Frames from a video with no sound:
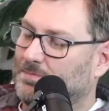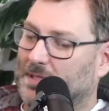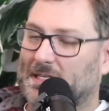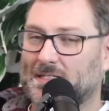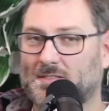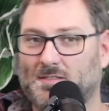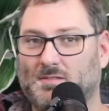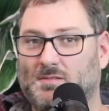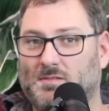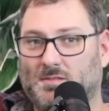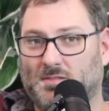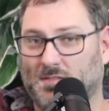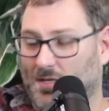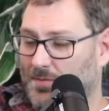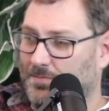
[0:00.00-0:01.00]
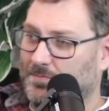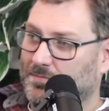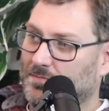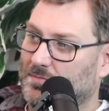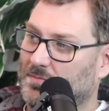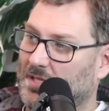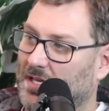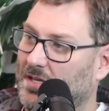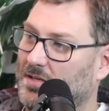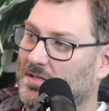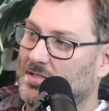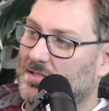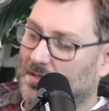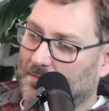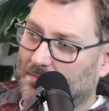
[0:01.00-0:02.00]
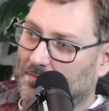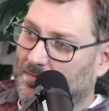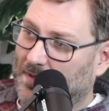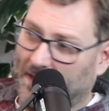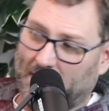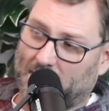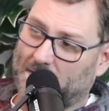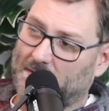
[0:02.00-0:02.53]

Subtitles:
Because some can and some can't.